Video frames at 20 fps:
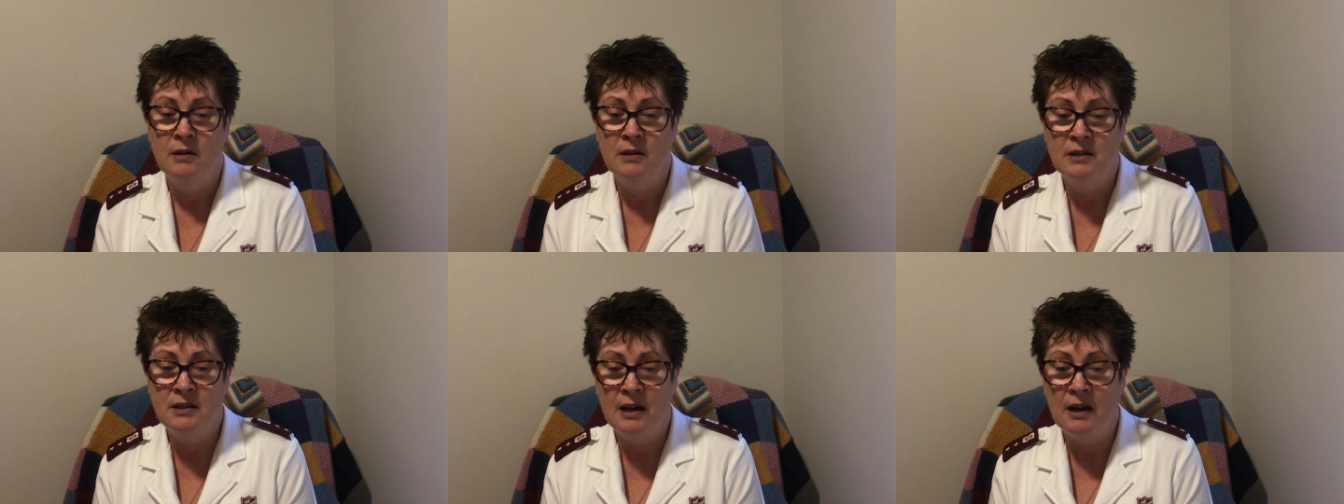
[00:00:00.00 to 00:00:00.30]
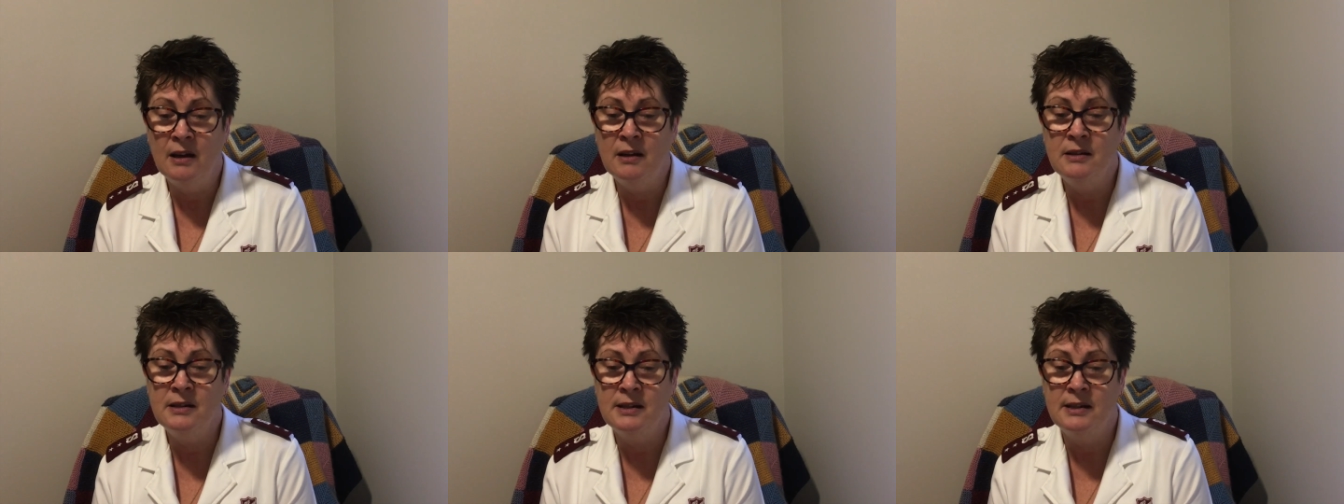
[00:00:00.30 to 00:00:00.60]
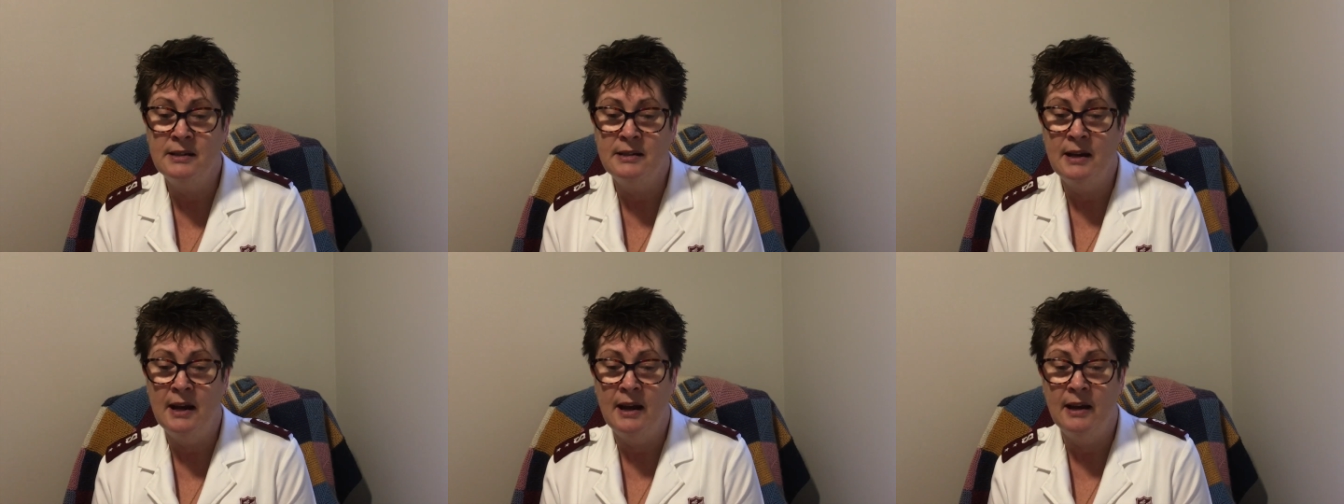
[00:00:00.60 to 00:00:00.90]
to
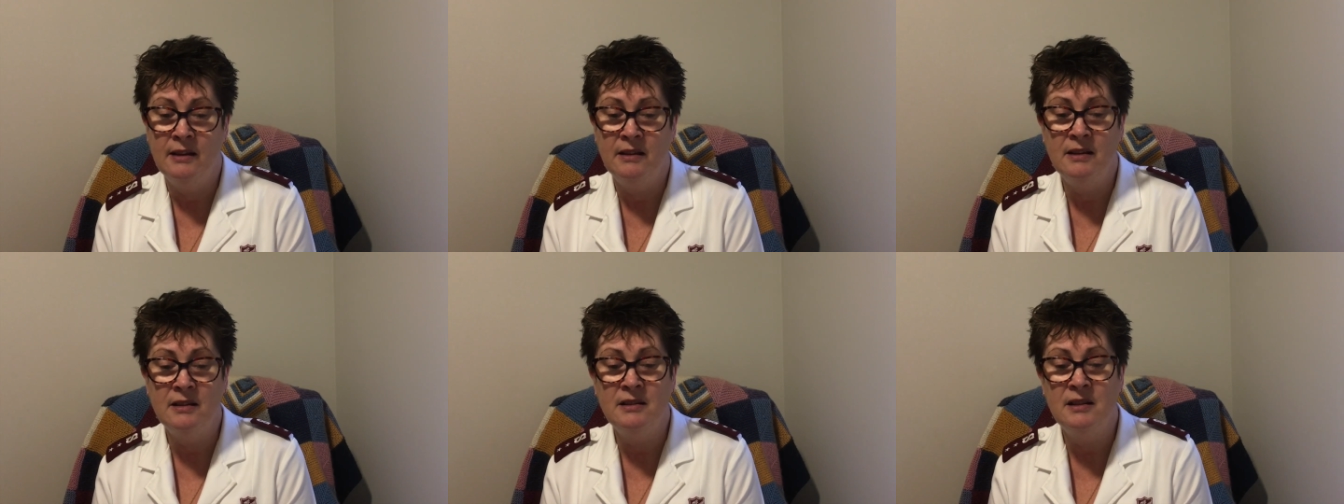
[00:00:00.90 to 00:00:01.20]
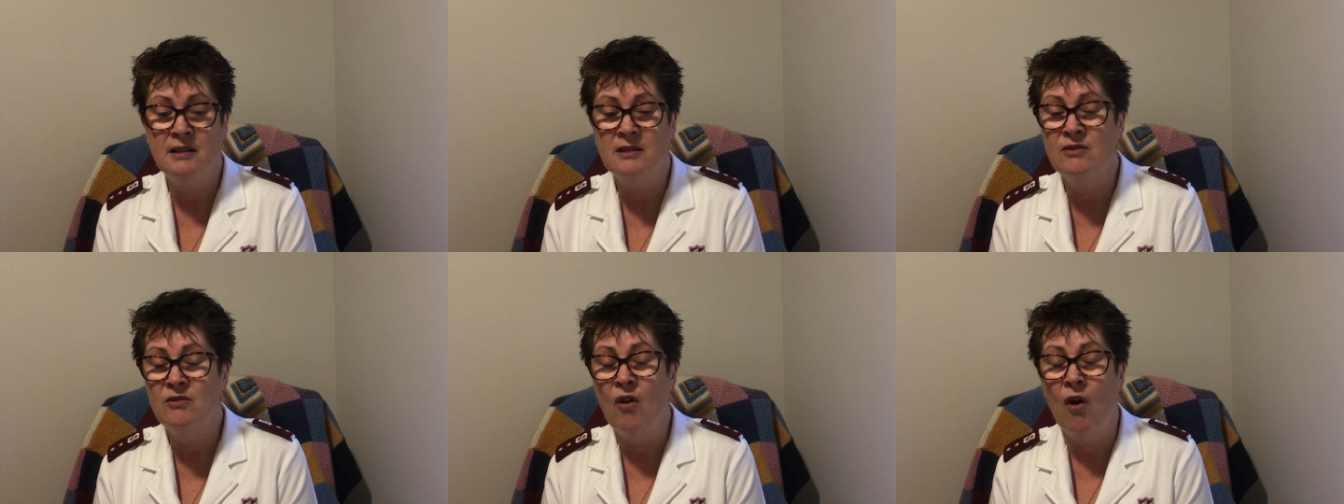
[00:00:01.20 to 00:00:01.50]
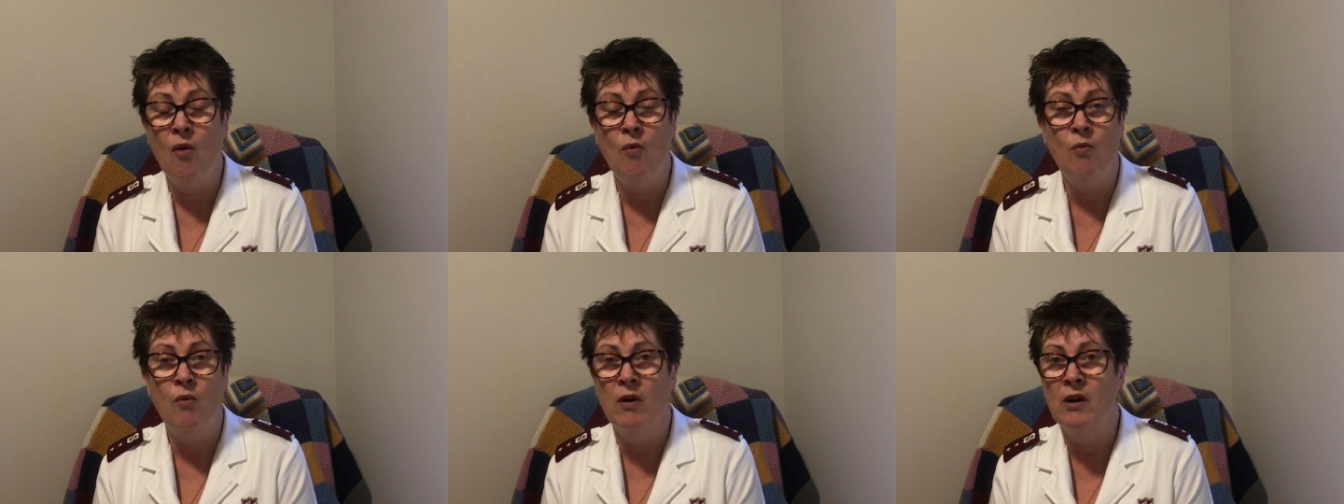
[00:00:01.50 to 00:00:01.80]
understand this is
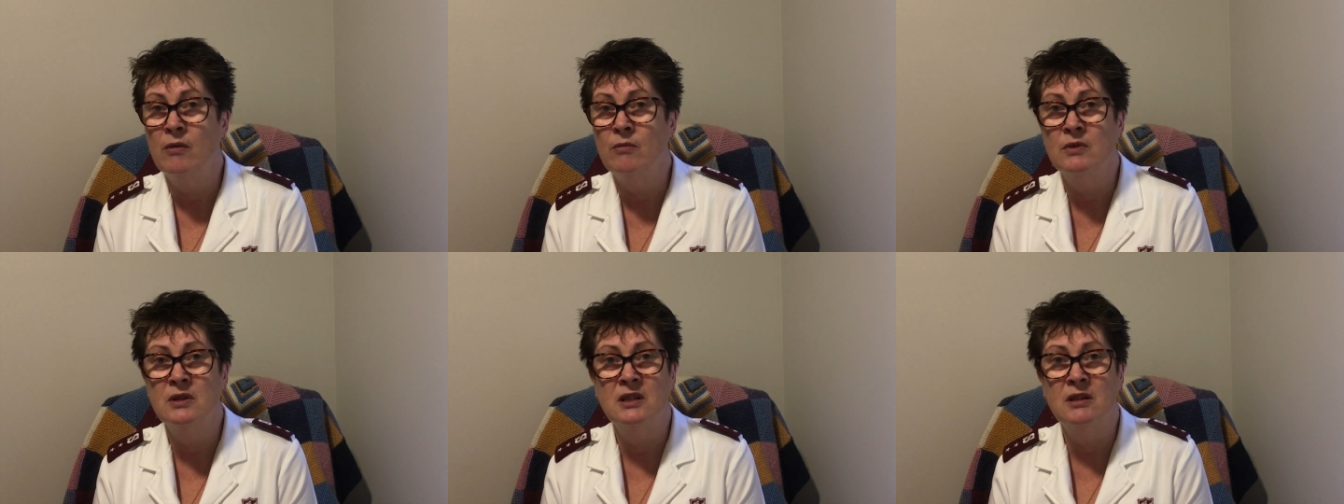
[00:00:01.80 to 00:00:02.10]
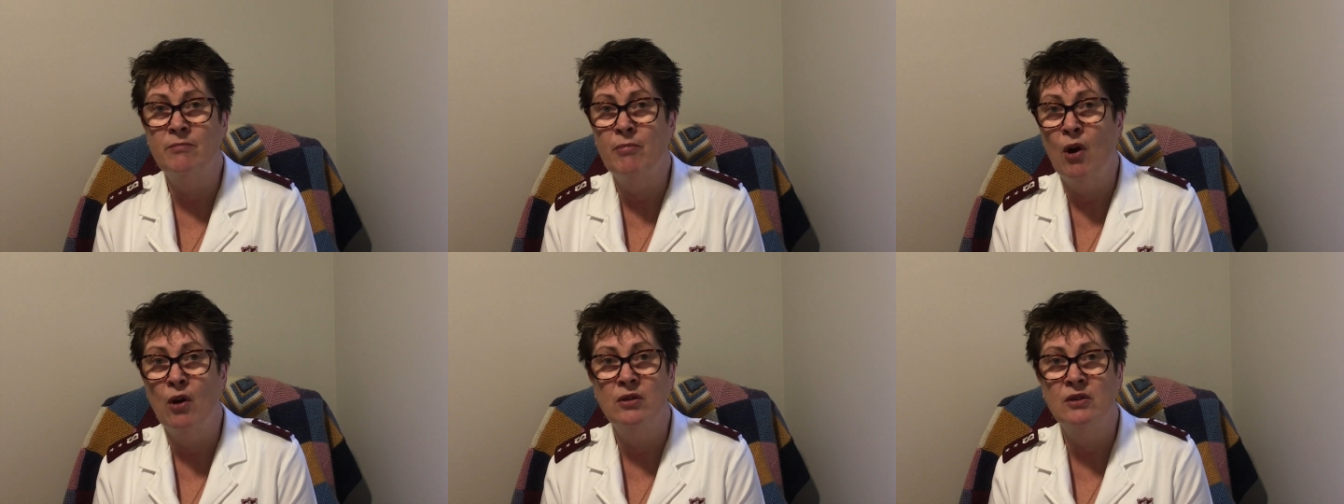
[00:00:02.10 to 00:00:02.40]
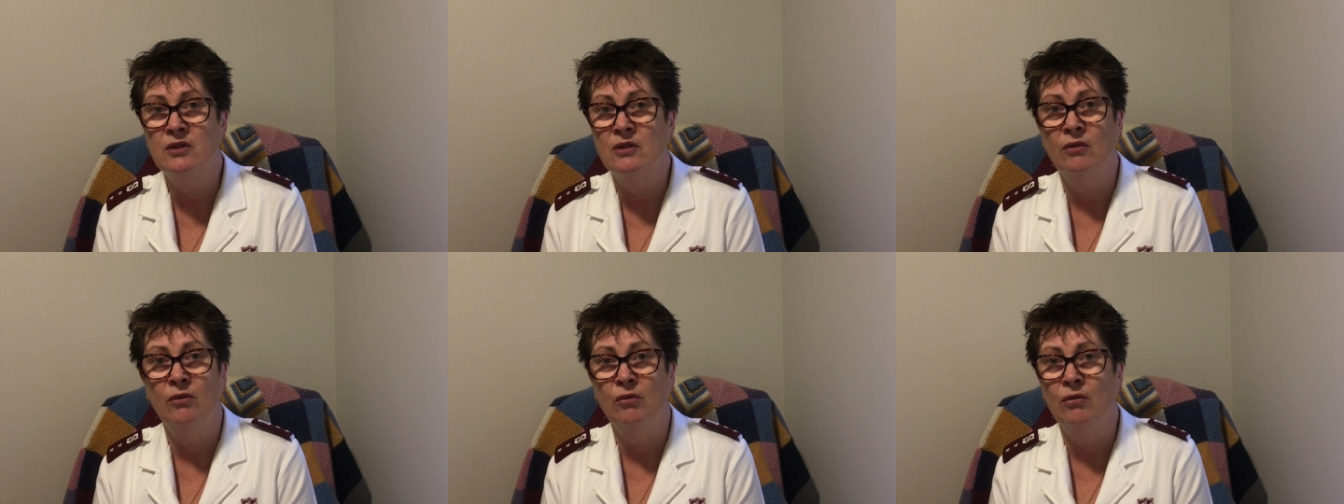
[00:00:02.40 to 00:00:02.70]
not what it was
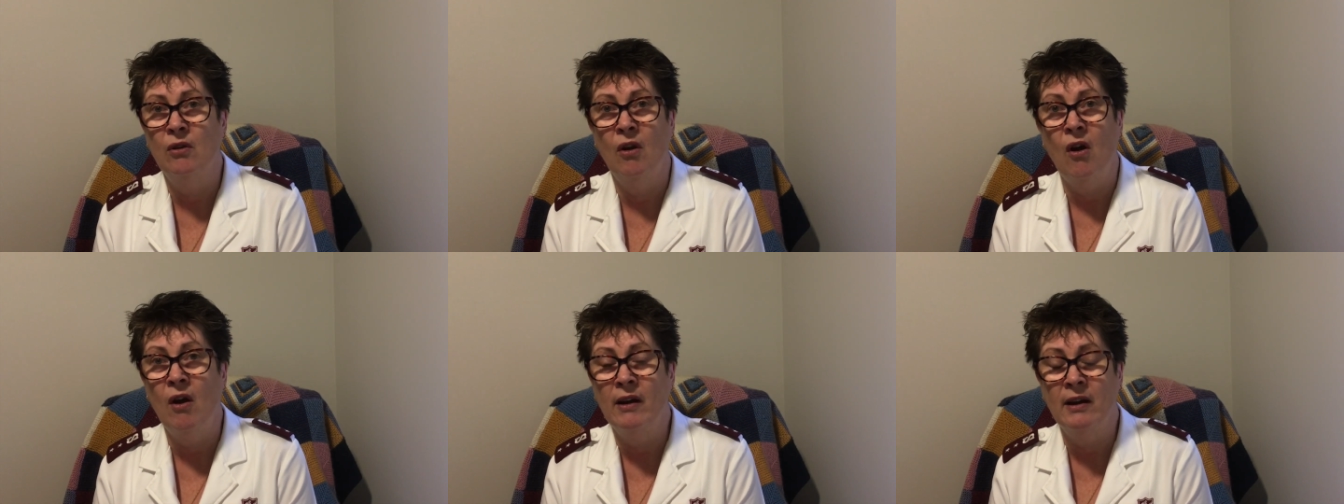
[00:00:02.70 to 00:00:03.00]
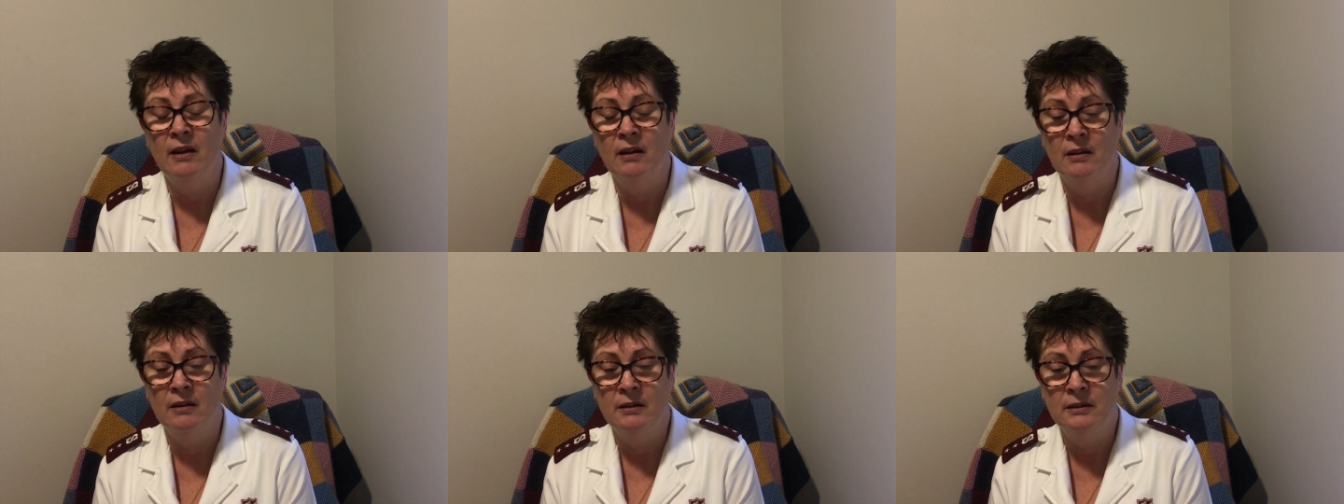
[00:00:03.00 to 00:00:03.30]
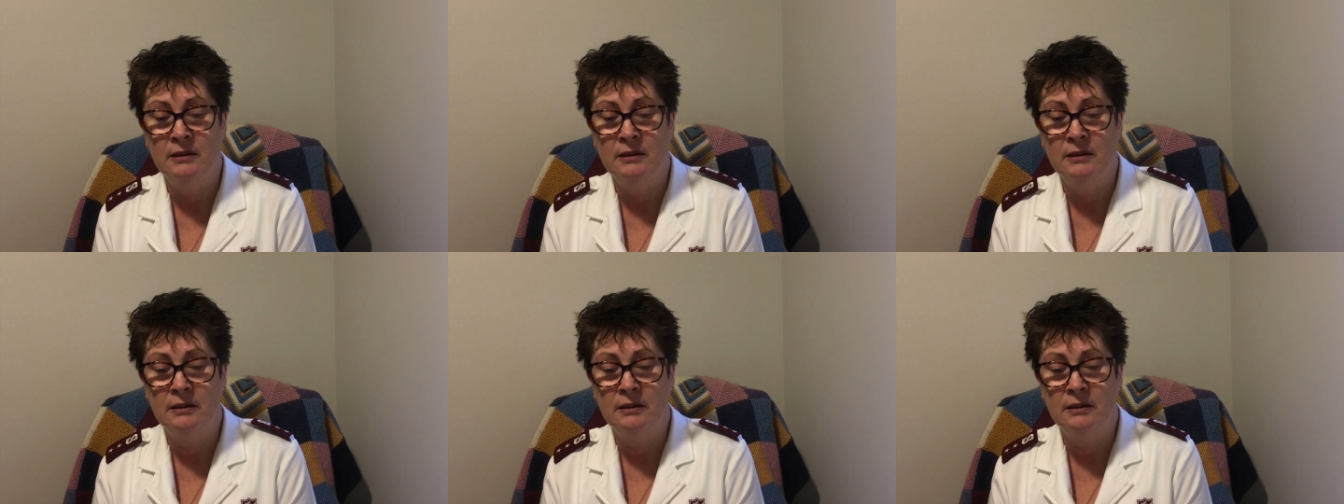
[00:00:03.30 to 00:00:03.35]
supposed to look like.